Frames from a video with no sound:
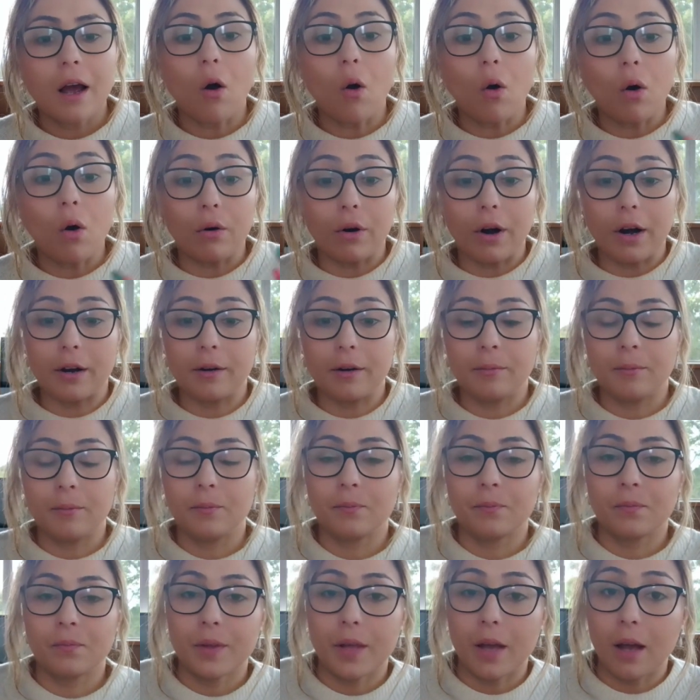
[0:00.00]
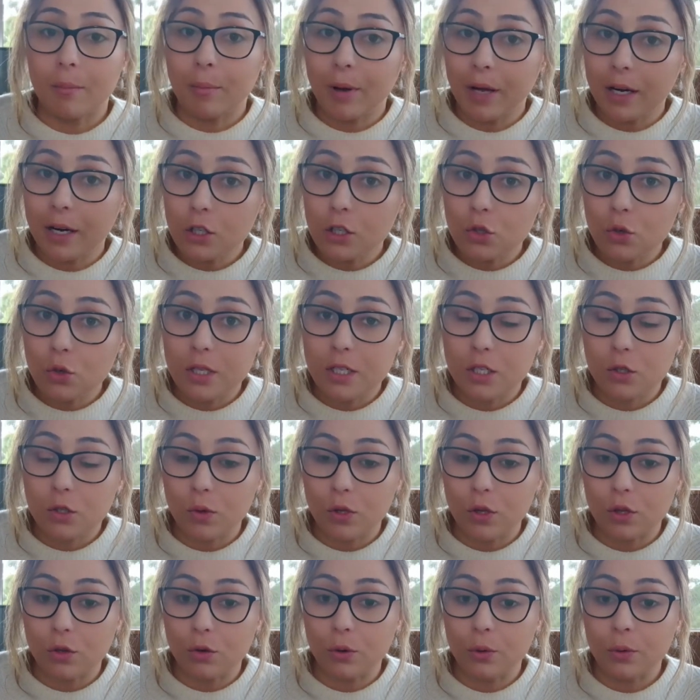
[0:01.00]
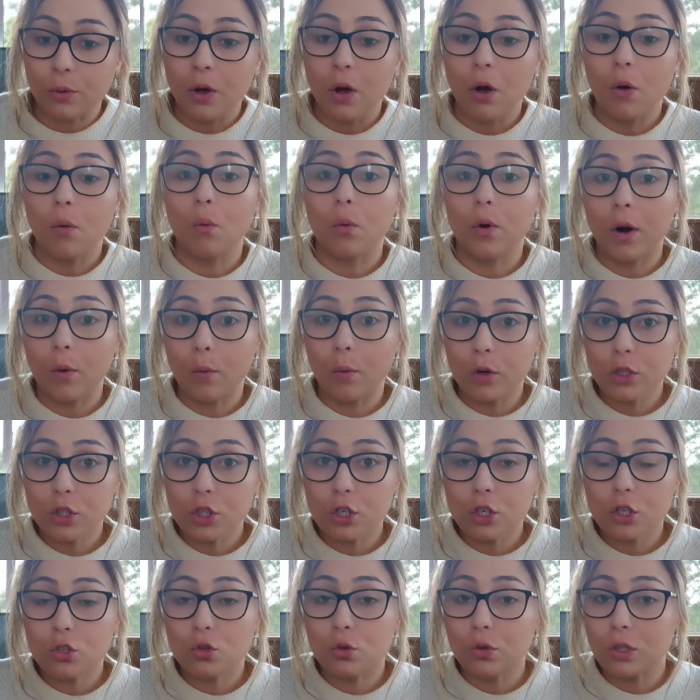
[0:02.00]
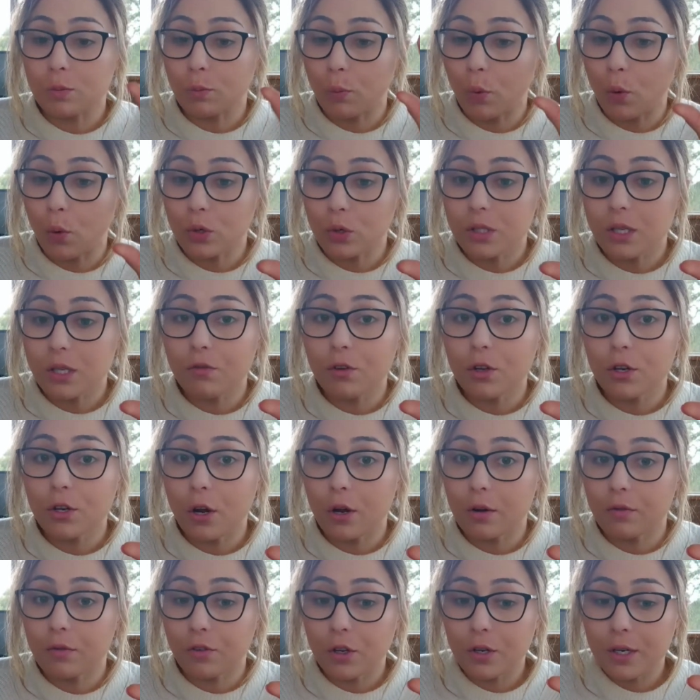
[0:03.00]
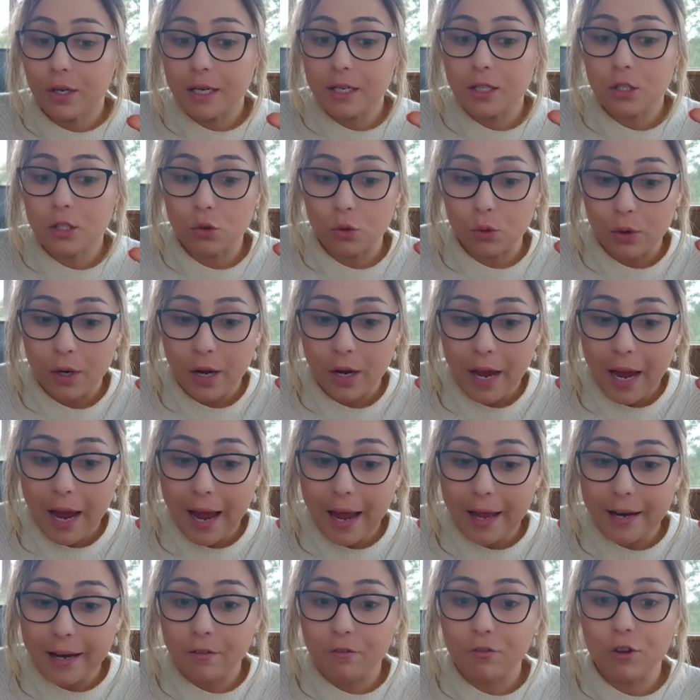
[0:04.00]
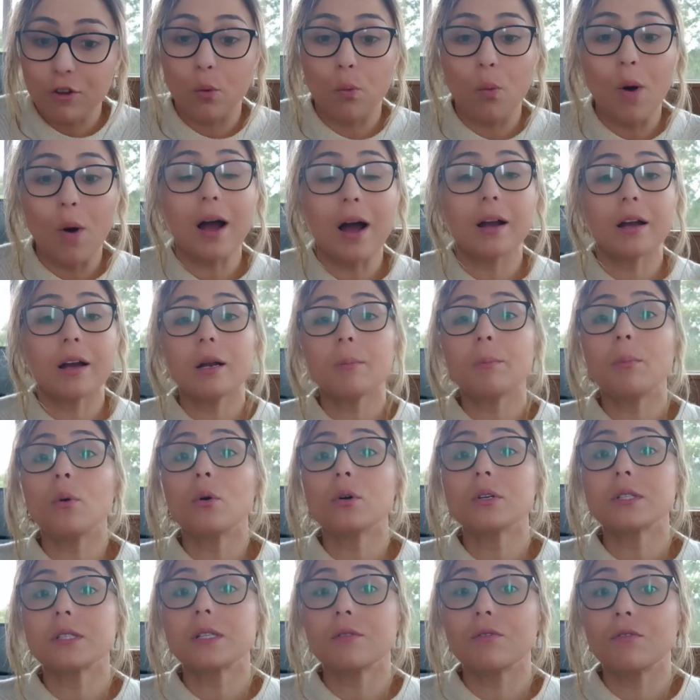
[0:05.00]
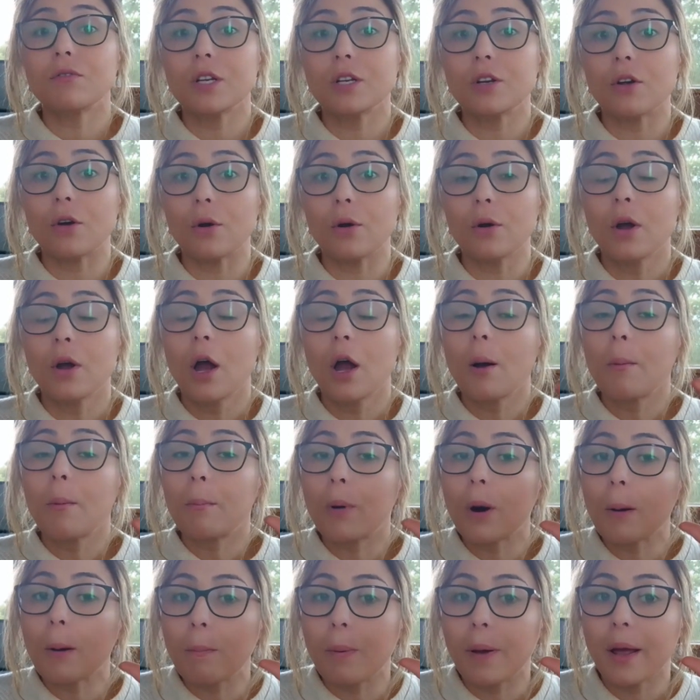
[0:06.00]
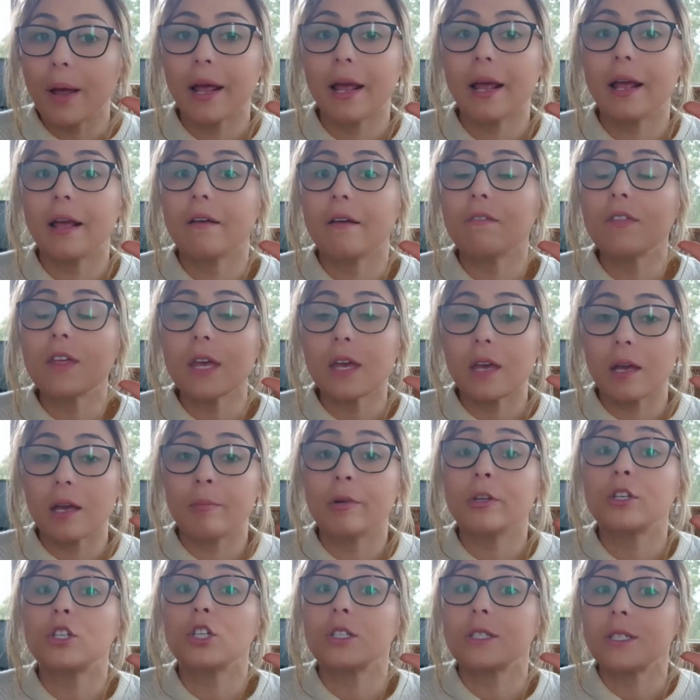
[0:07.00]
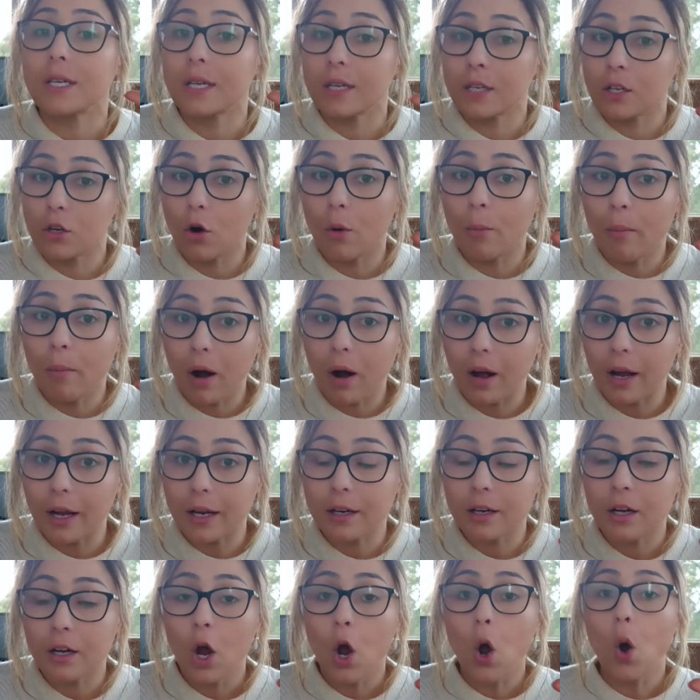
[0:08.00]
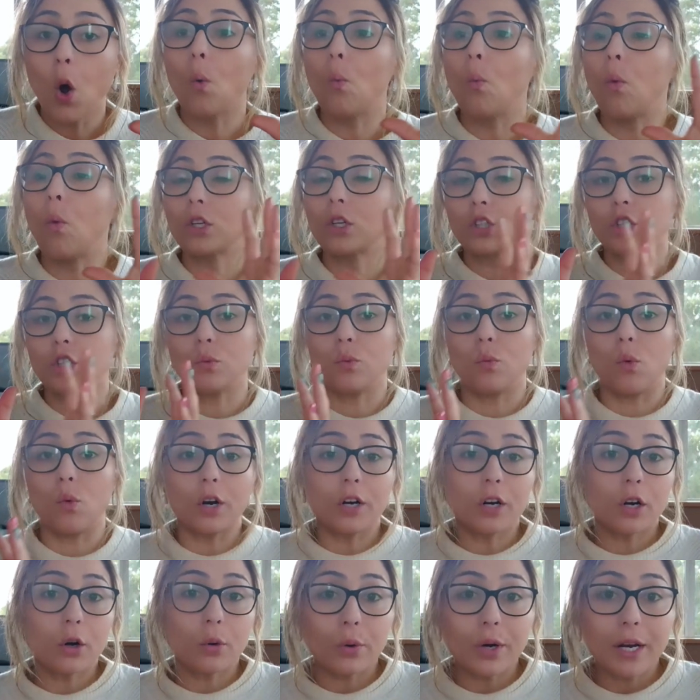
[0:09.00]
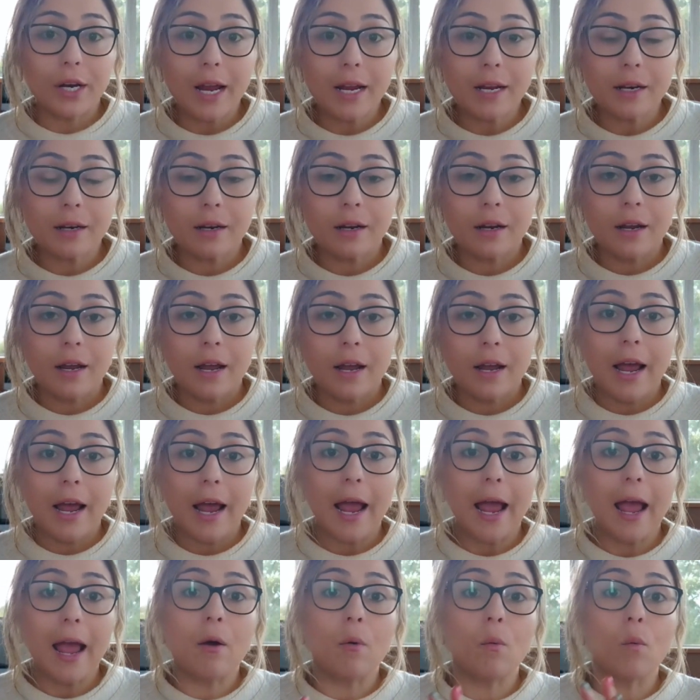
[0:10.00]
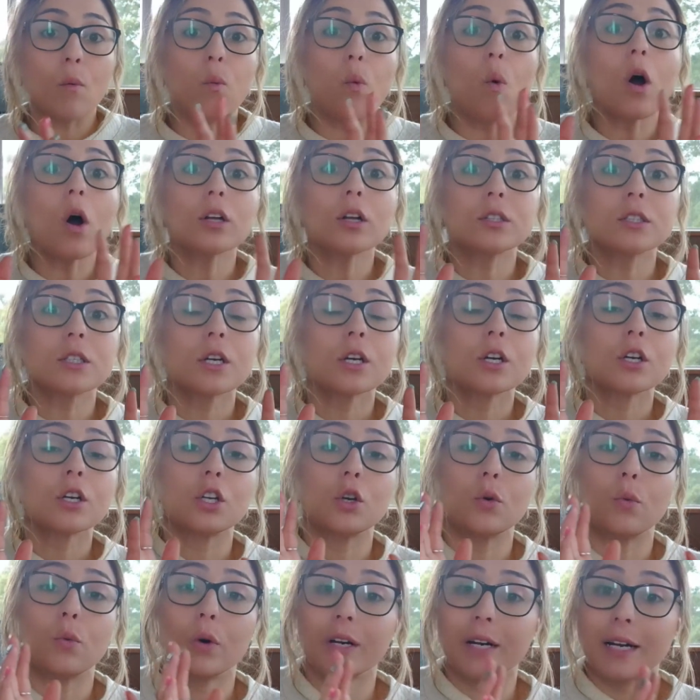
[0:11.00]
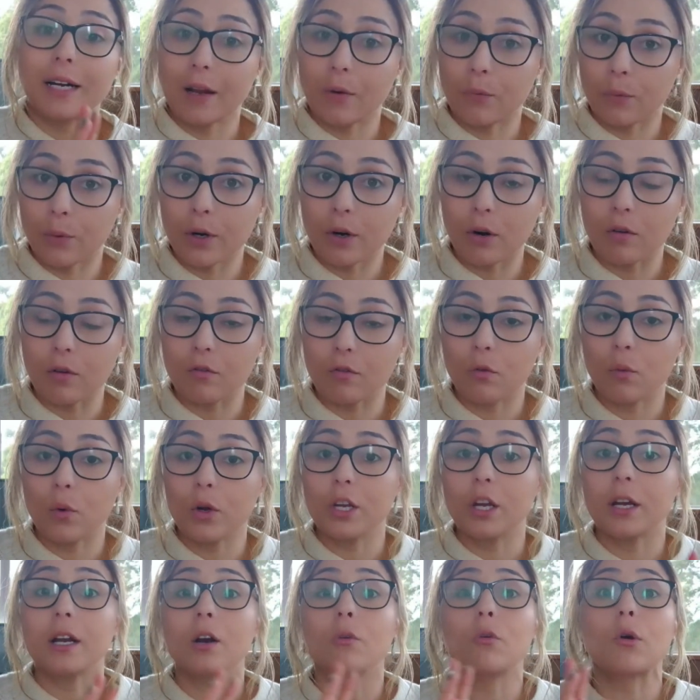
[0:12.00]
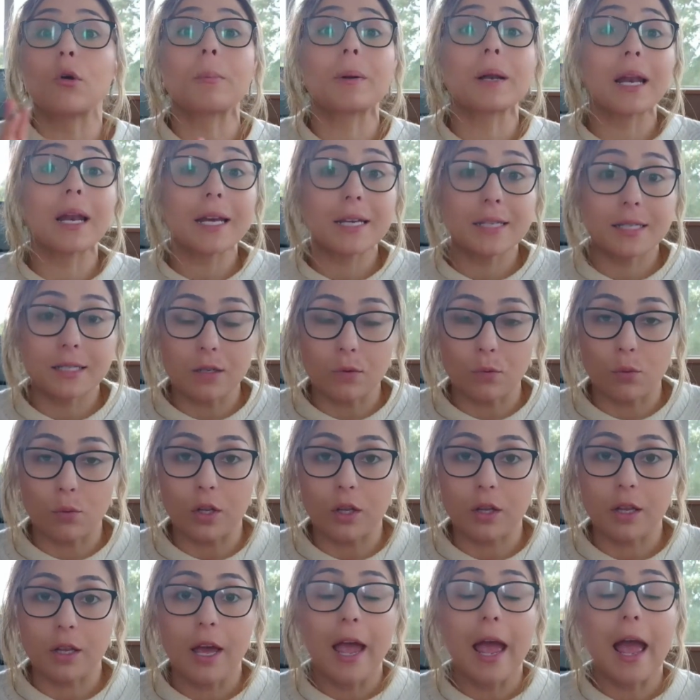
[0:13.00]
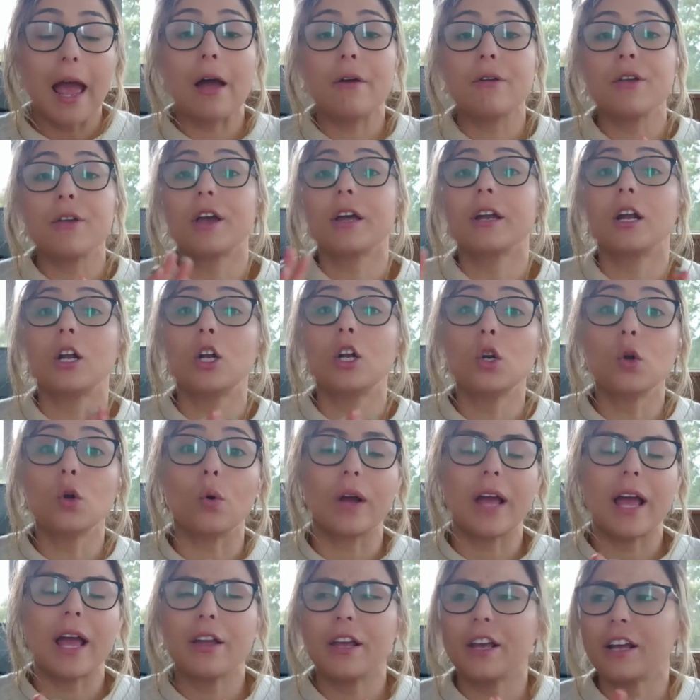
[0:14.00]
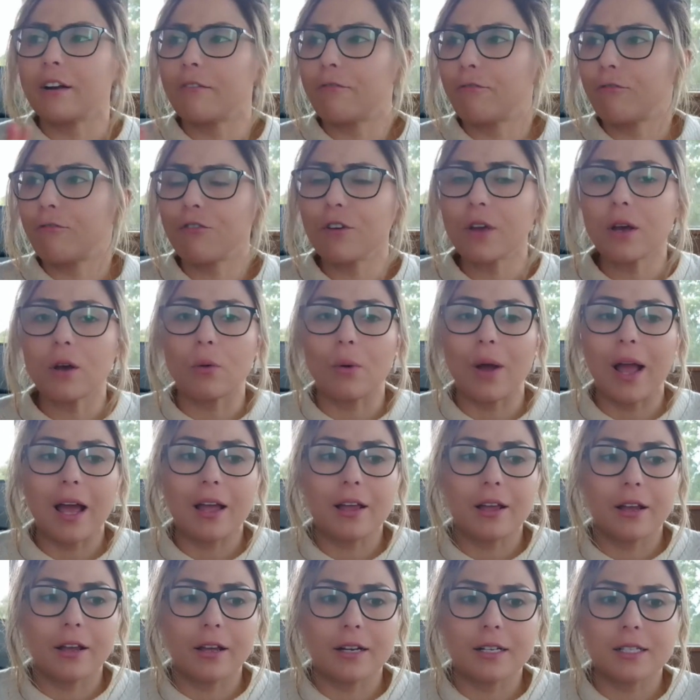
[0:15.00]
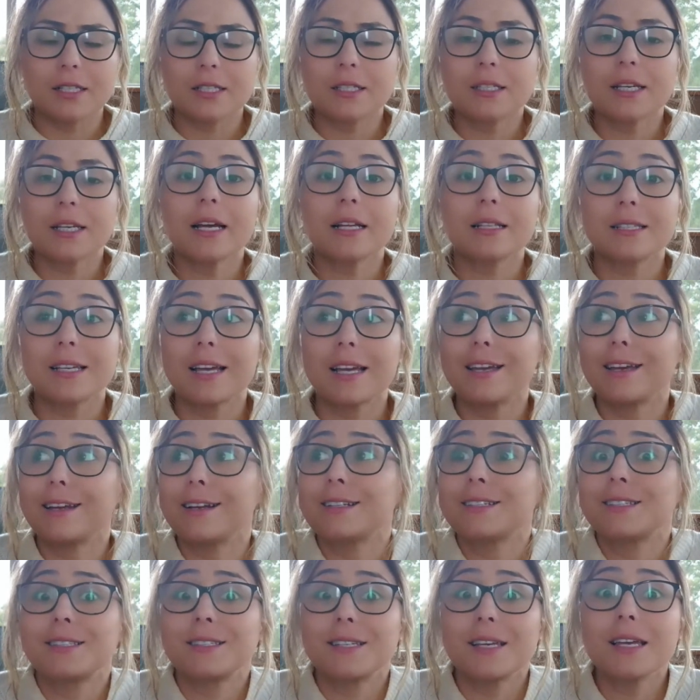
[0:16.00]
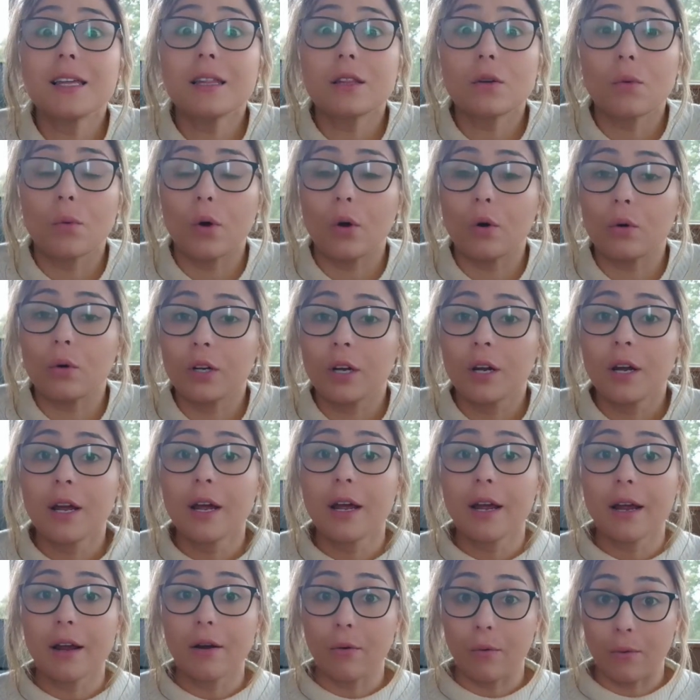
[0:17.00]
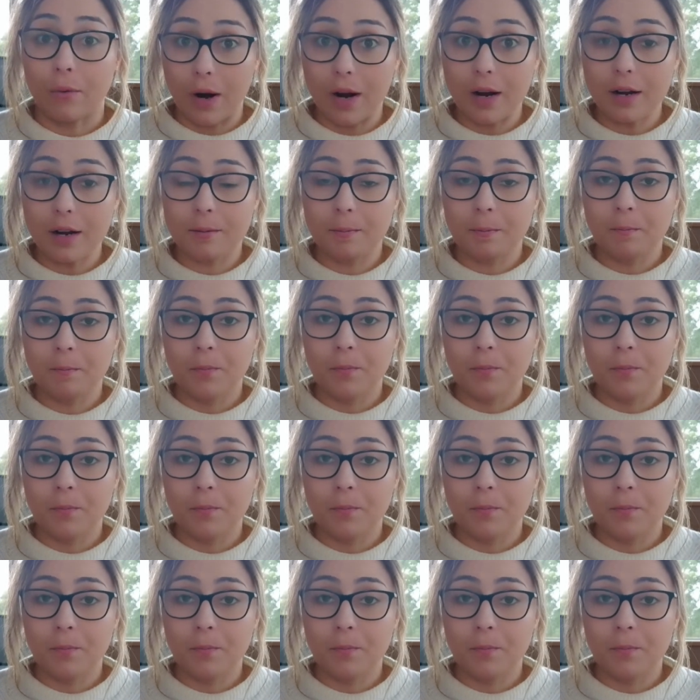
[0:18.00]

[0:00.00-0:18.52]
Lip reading: All right, I'm going to do this with you. What I want you to do is pause the video if you need to. And if you are going to pause the video, prepare the images in your mind, what you want to create and what you want to get rid of, what you're going to replace it with, how you're going to look, how you're going to feel, how you're going to sense, how you're going to see the world, right?